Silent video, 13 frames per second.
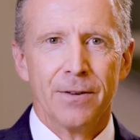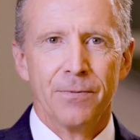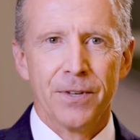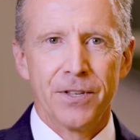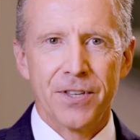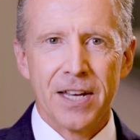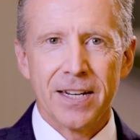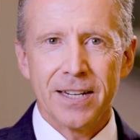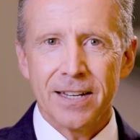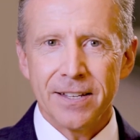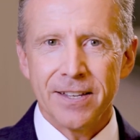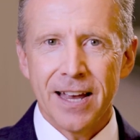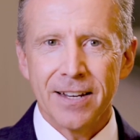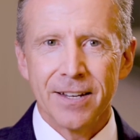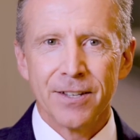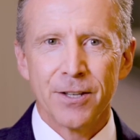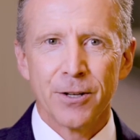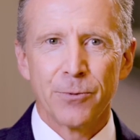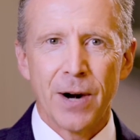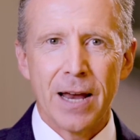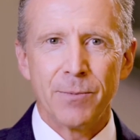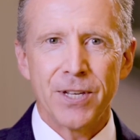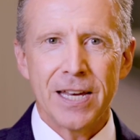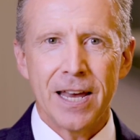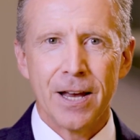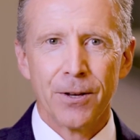Vicinity Centres and
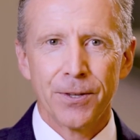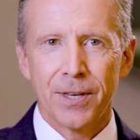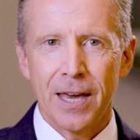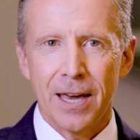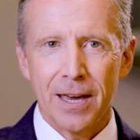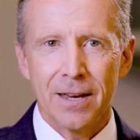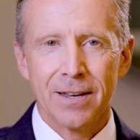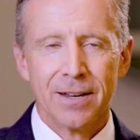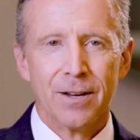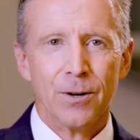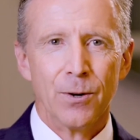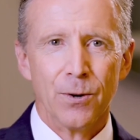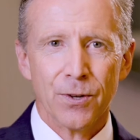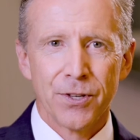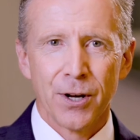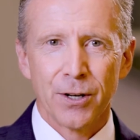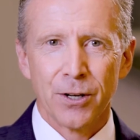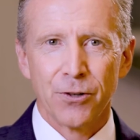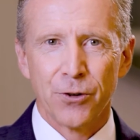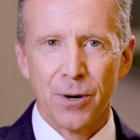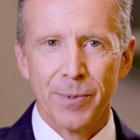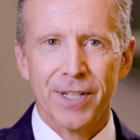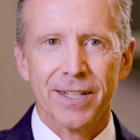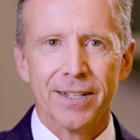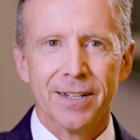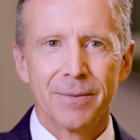Ramsay Healthcare also
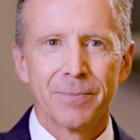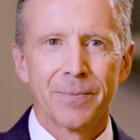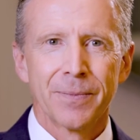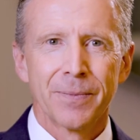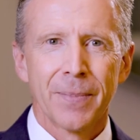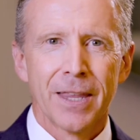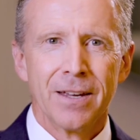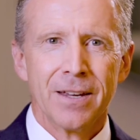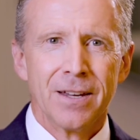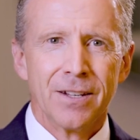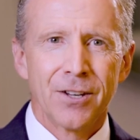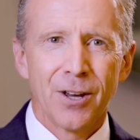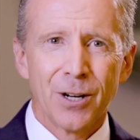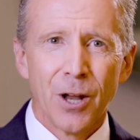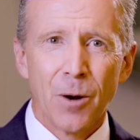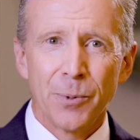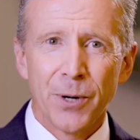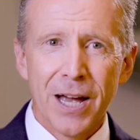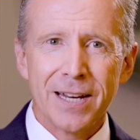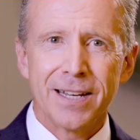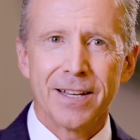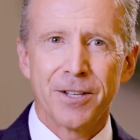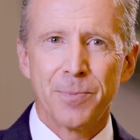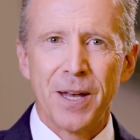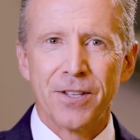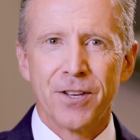contributed. Total operating
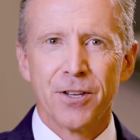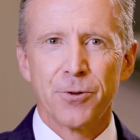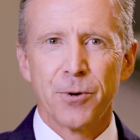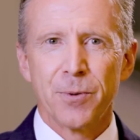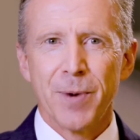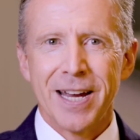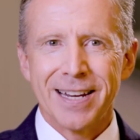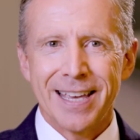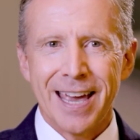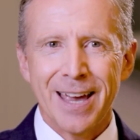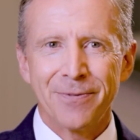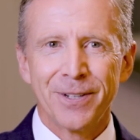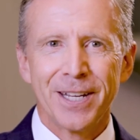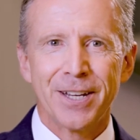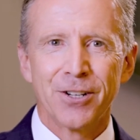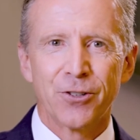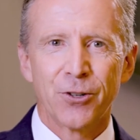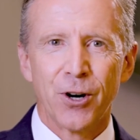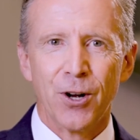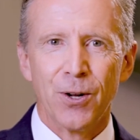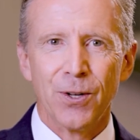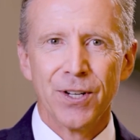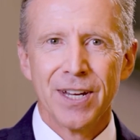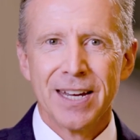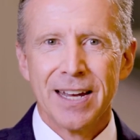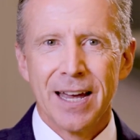expenses remain carefully controlled,
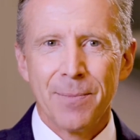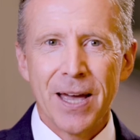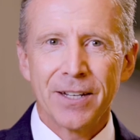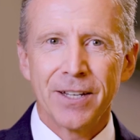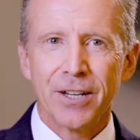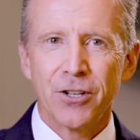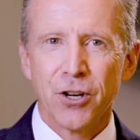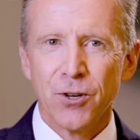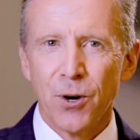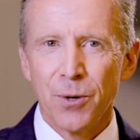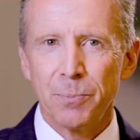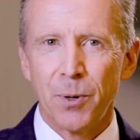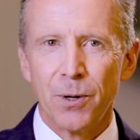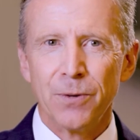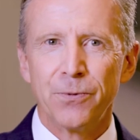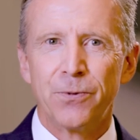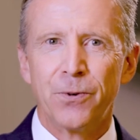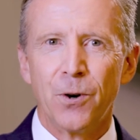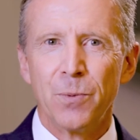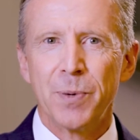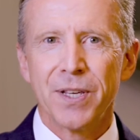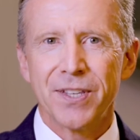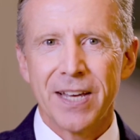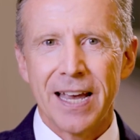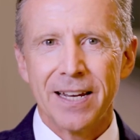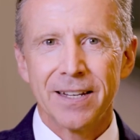amounting to
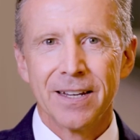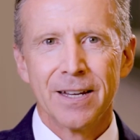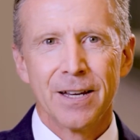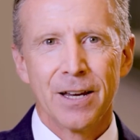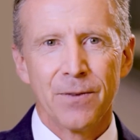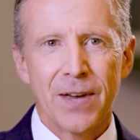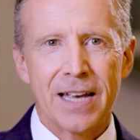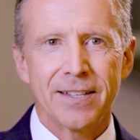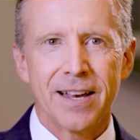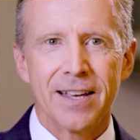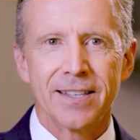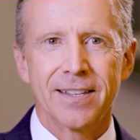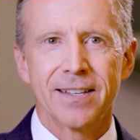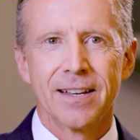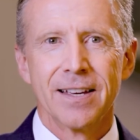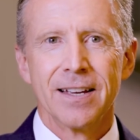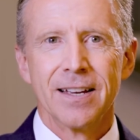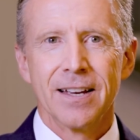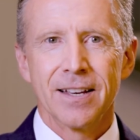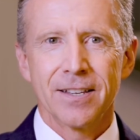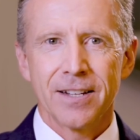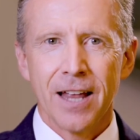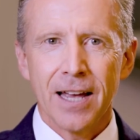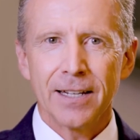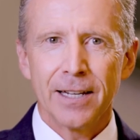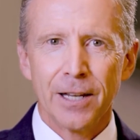0.4% of assets, a
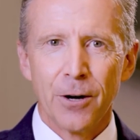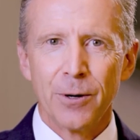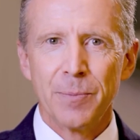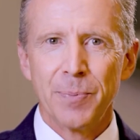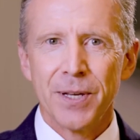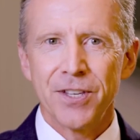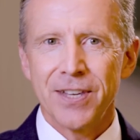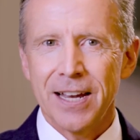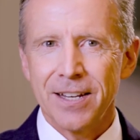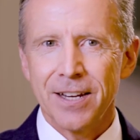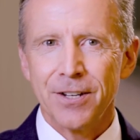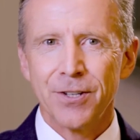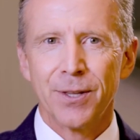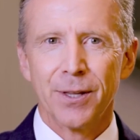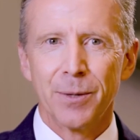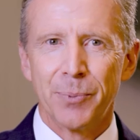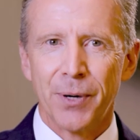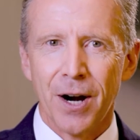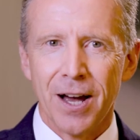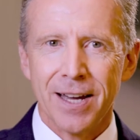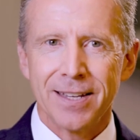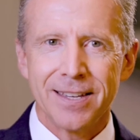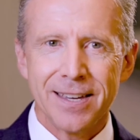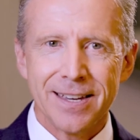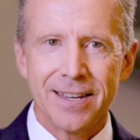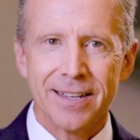slightly lower percentage than the prior
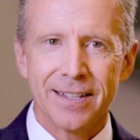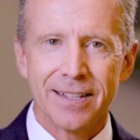year.